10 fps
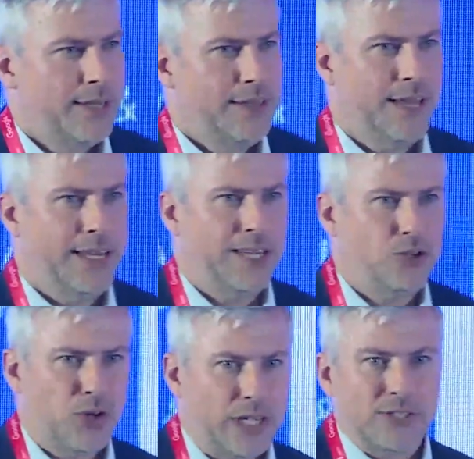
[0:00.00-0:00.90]
then it
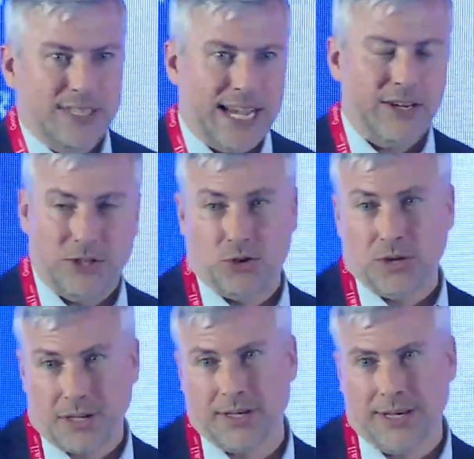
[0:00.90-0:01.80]
trickles down
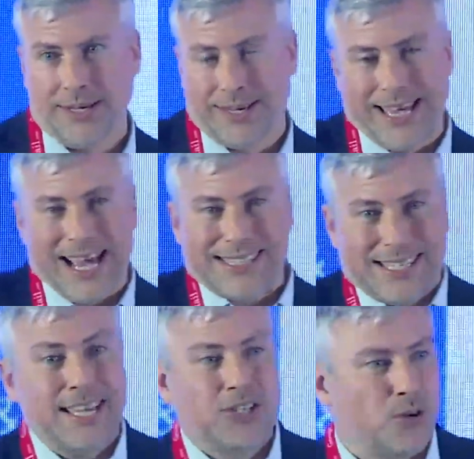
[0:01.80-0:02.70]
it
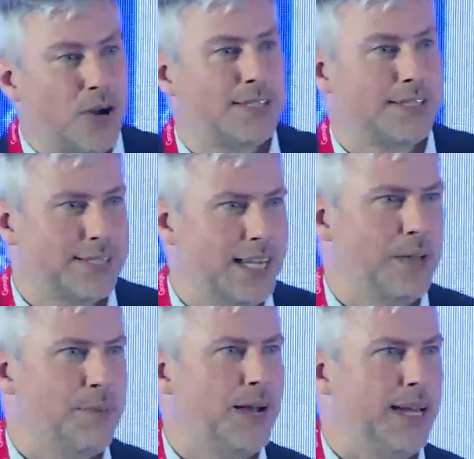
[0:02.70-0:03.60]
cascades across the
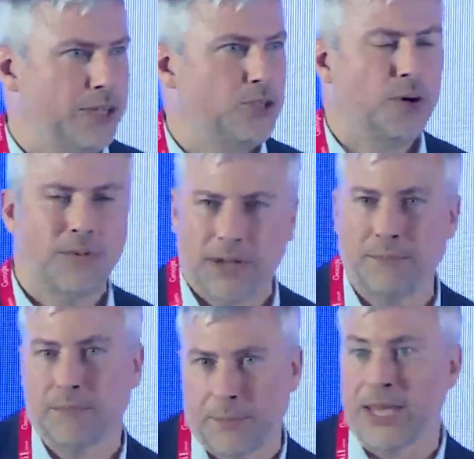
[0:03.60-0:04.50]
schema into
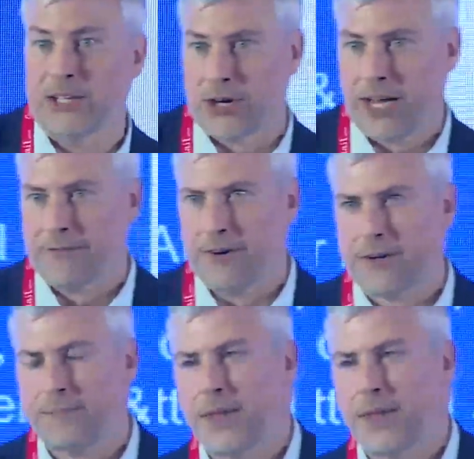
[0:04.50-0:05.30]
a major effort.